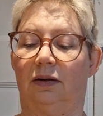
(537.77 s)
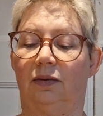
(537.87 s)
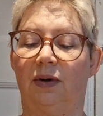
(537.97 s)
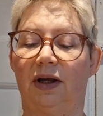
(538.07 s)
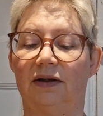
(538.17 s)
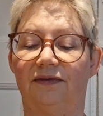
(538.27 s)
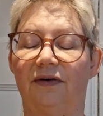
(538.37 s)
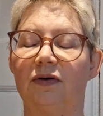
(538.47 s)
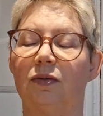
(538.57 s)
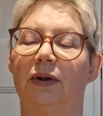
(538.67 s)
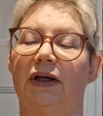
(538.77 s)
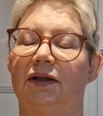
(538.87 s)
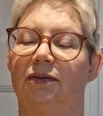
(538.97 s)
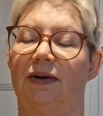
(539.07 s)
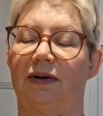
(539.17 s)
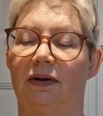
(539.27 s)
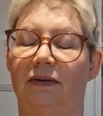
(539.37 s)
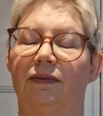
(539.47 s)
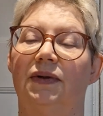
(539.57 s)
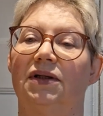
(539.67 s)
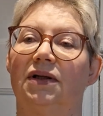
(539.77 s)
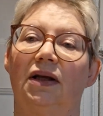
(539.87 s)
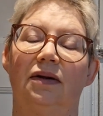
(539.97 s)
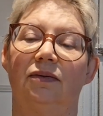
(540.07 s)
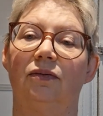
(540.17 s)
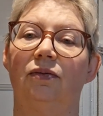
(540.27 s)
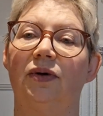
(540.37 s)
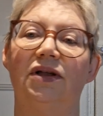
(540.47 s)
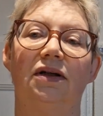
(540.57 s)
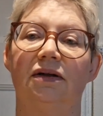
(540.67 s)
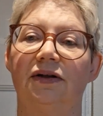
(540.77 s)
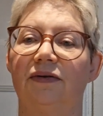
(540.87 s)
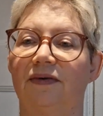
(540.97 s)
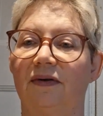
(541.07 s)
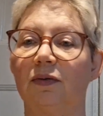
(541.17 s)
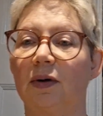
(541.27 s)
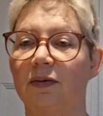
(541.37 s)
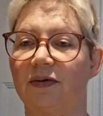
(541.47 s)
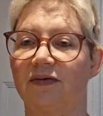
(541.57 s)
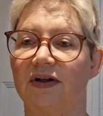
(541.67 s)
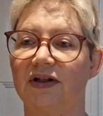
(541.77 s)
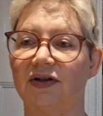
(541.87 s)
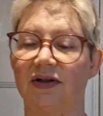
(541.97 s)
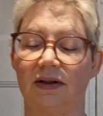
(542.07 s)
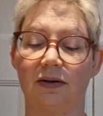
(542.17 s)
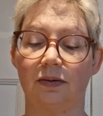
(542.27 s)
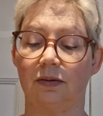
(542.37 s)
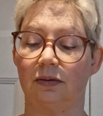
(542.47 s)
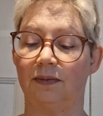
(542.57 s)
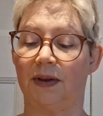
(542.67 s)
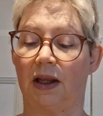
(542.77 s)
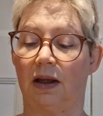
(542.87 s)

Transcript: We had very weird weather this year and we didn't do very well with radishes at all.